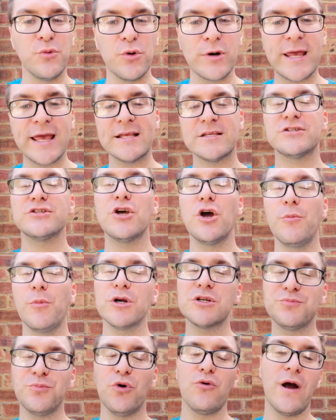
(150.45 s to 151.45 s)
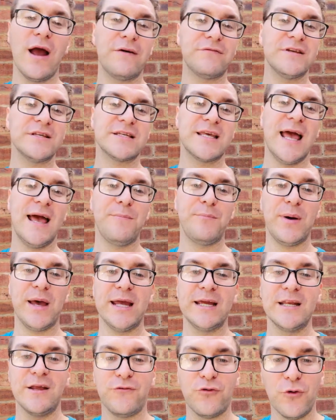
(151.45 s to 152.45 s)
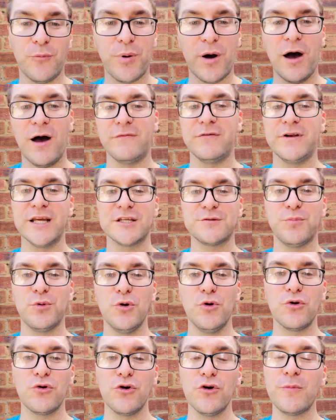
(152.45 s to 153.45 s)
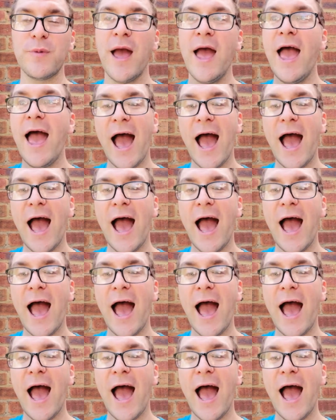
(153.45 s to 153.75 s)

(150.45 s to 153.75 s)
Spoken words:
will get so much more out of this campaign if you're part of an Explore group,